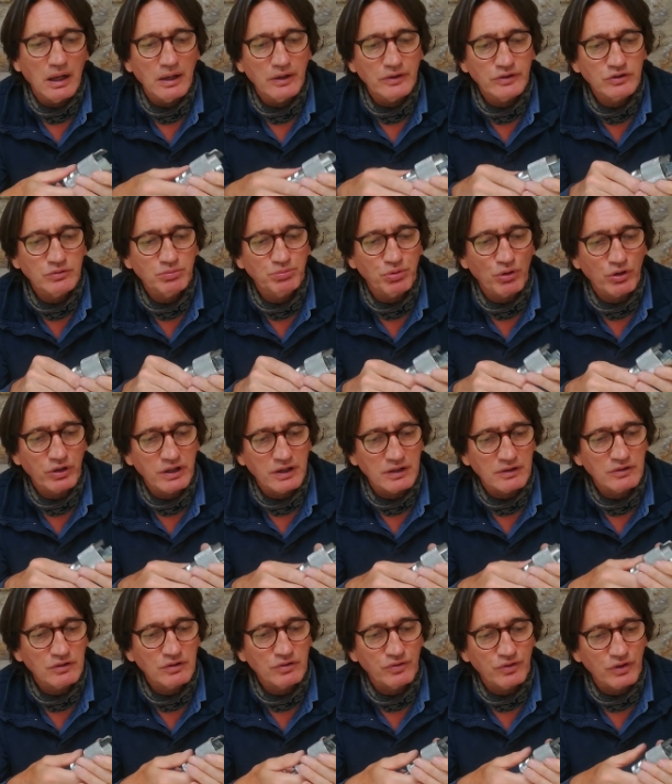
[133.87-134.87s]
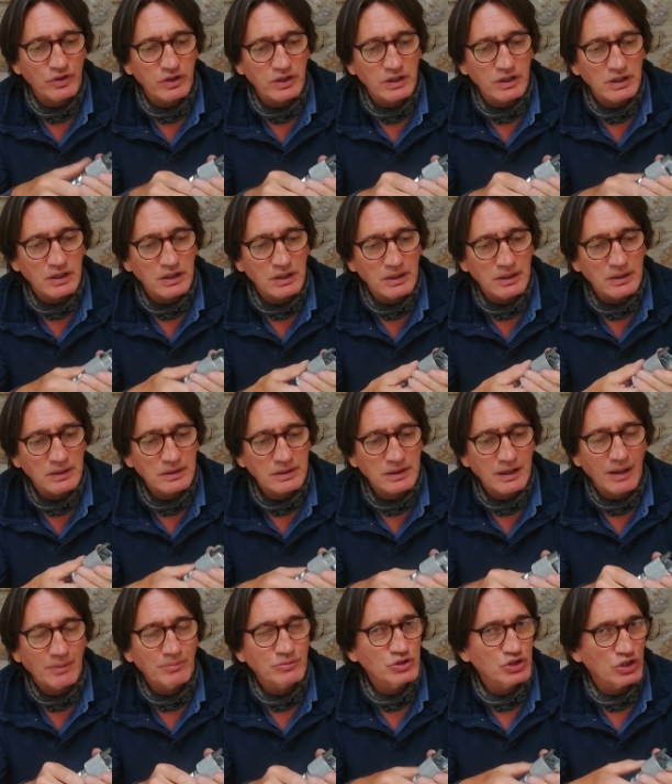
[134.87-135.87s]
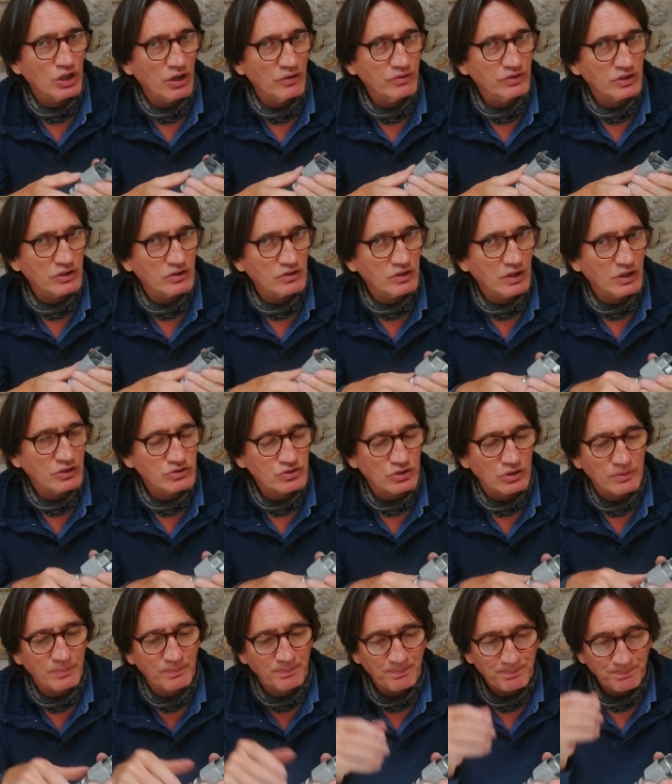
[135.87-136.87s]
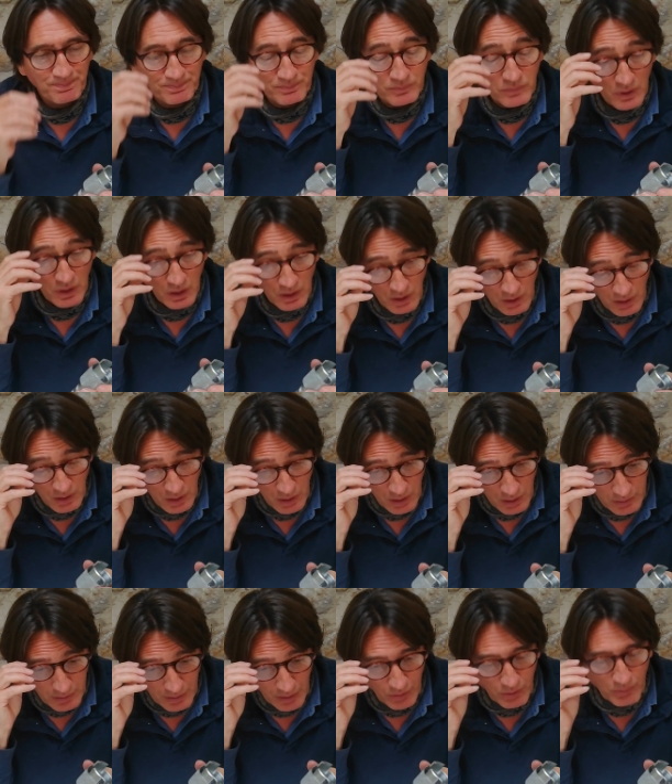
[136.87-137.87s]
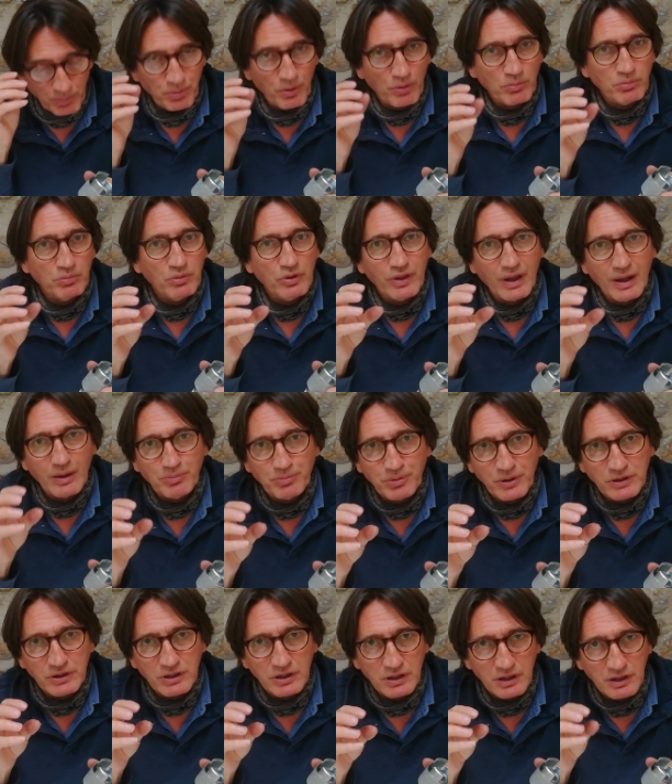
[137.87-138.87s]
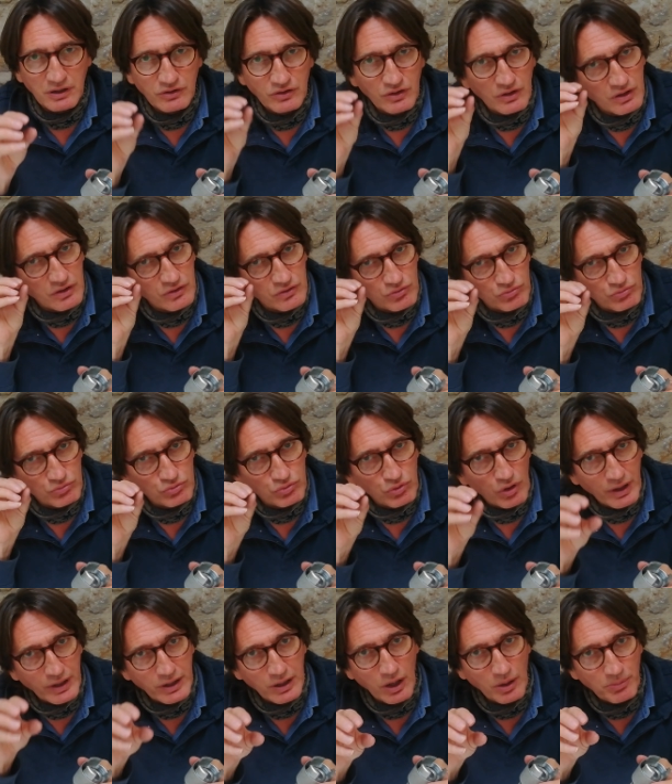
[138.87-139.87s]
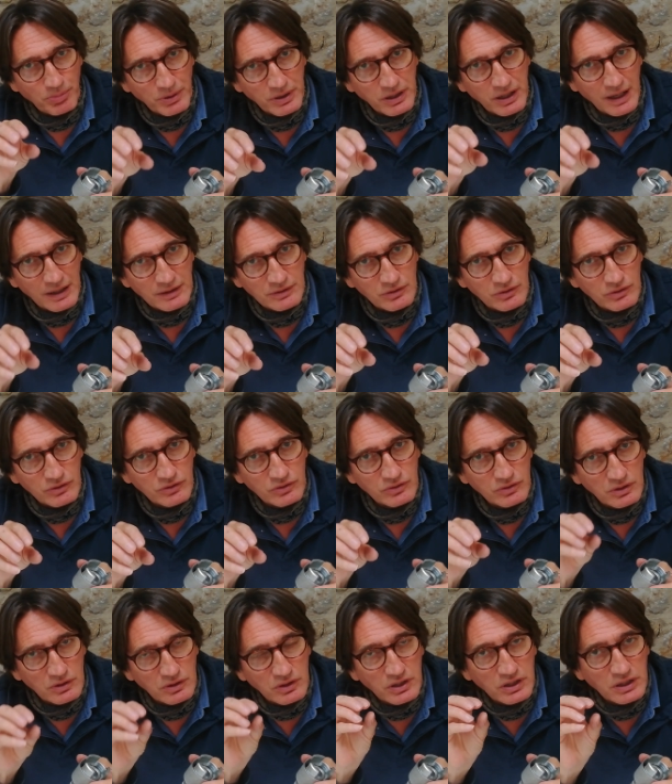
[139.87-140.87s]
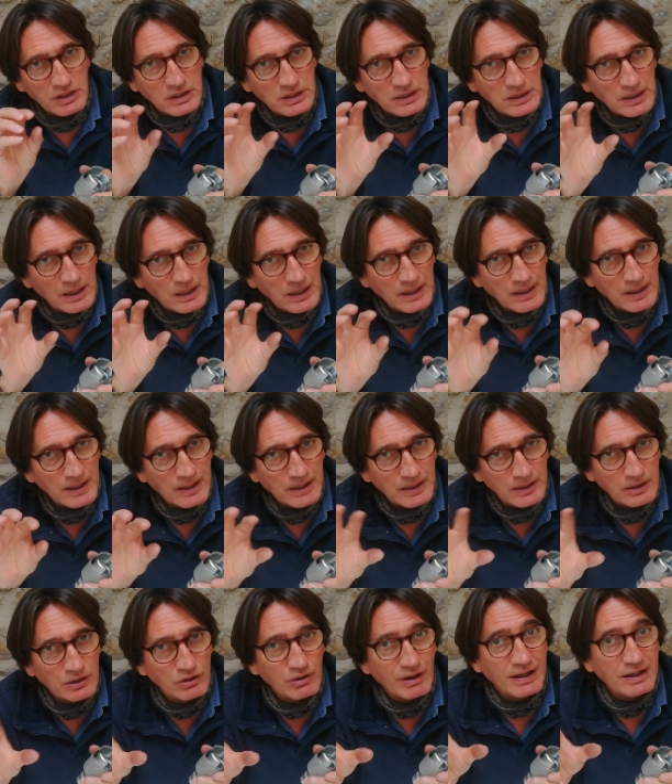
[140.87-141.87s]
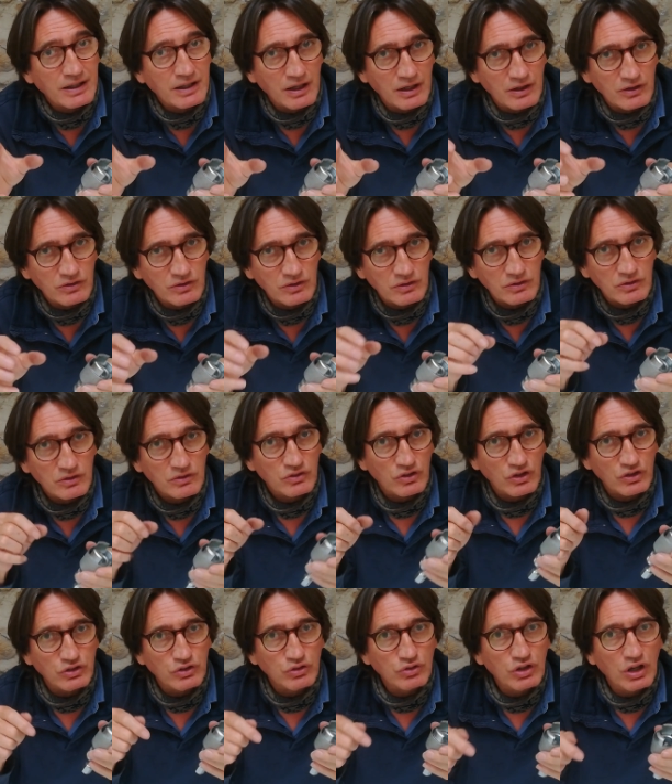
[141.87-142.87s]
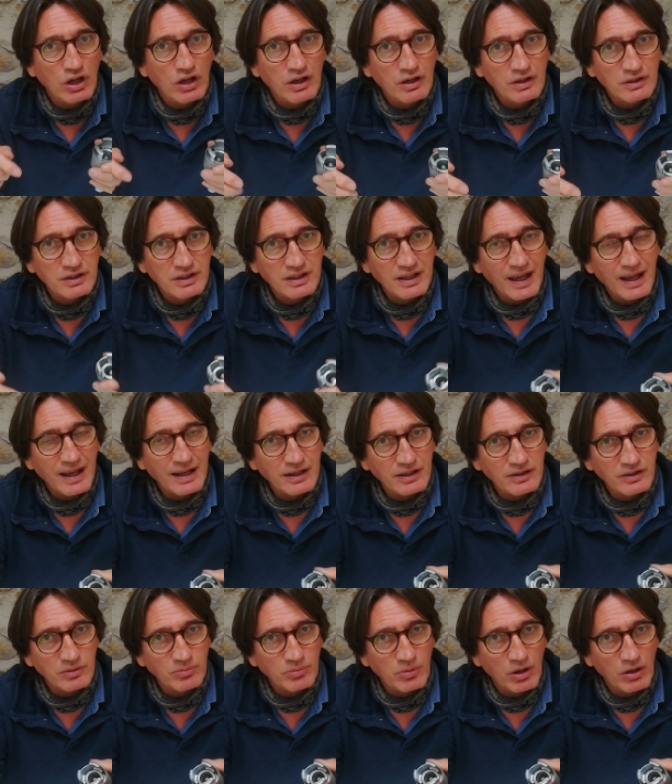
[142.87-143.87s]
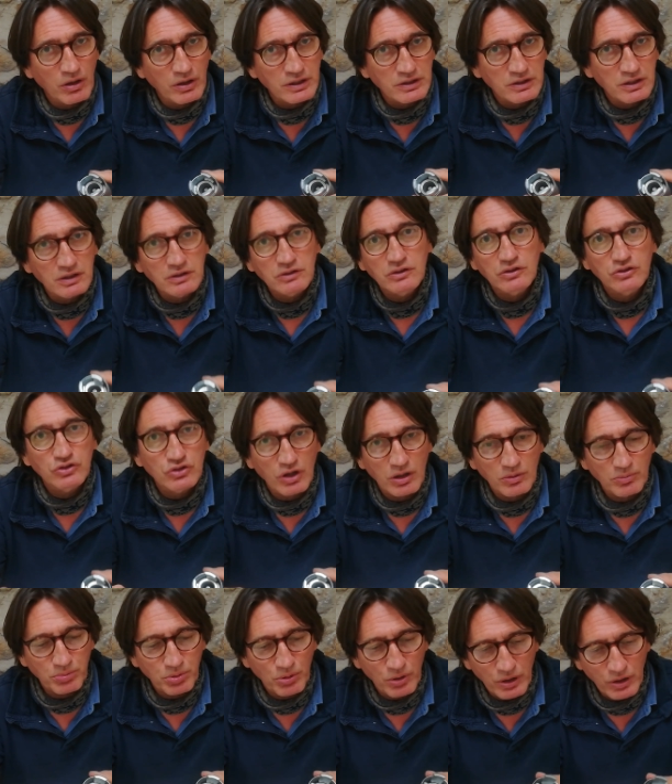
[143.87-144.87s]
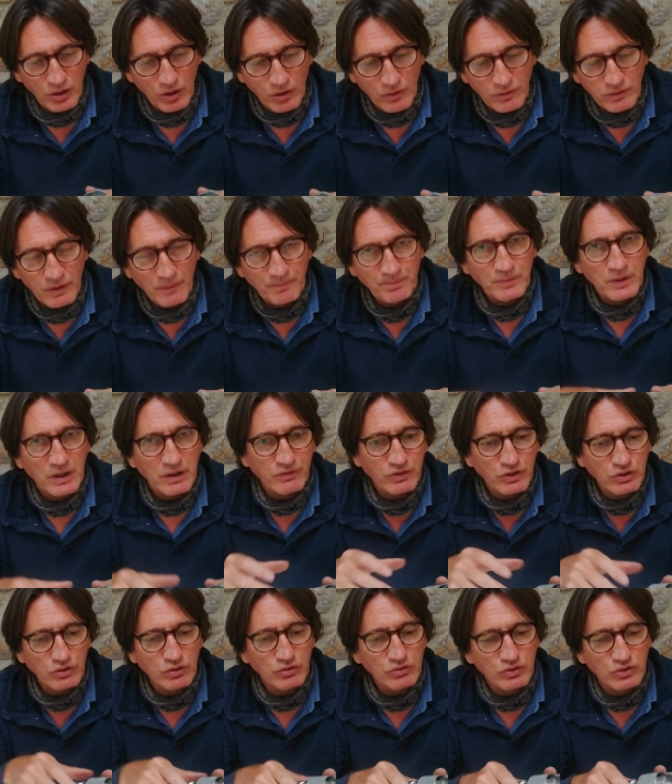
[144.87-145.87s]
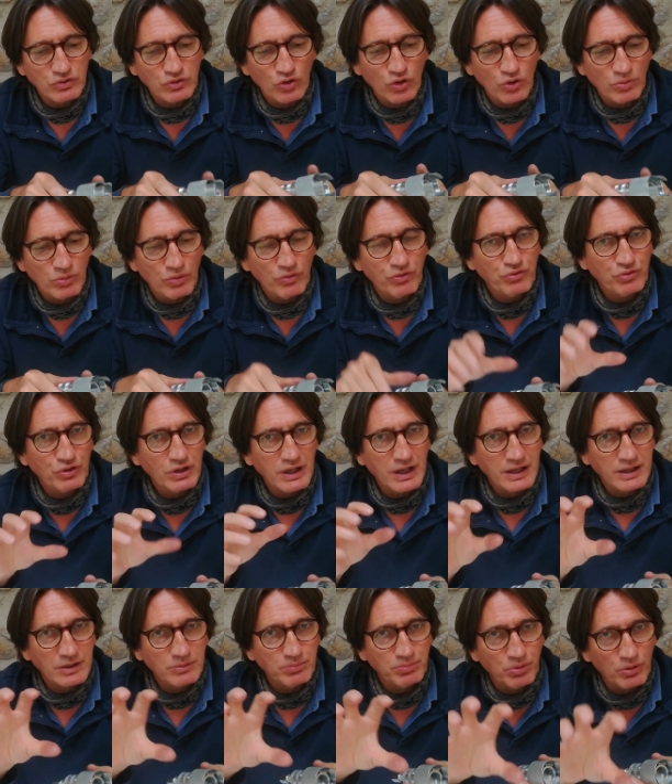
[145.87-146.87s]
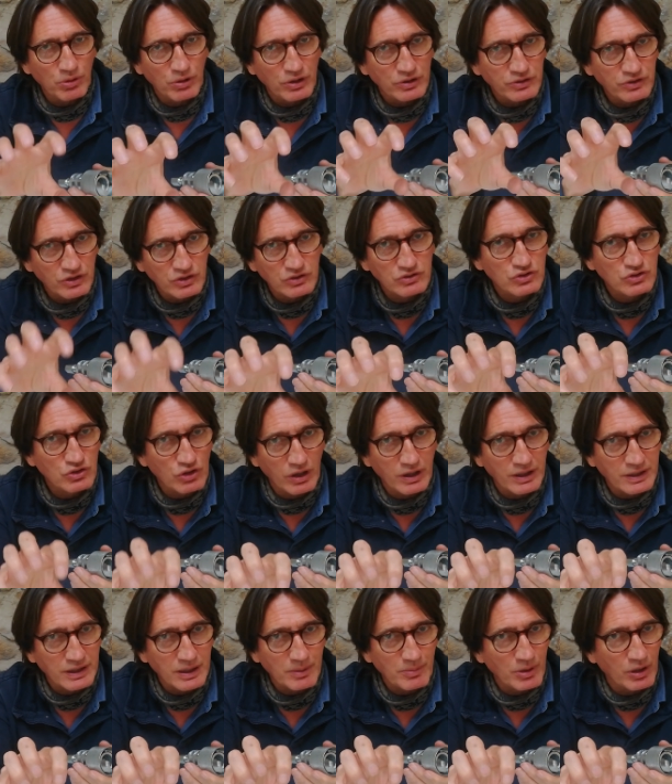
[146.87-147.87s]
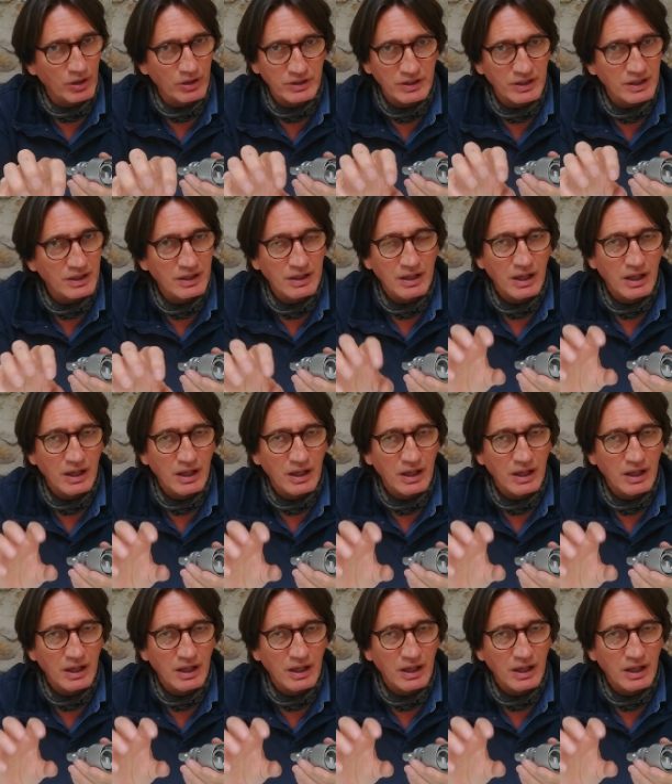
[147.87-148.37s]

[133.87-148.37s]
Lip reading: sprockets for the camshafts, etc. Now the problem with that pinion is it's right up against the crankcases, so you can't get anything behind it to try and pull it off. If you use a normal three-legged puller to try and get behind it,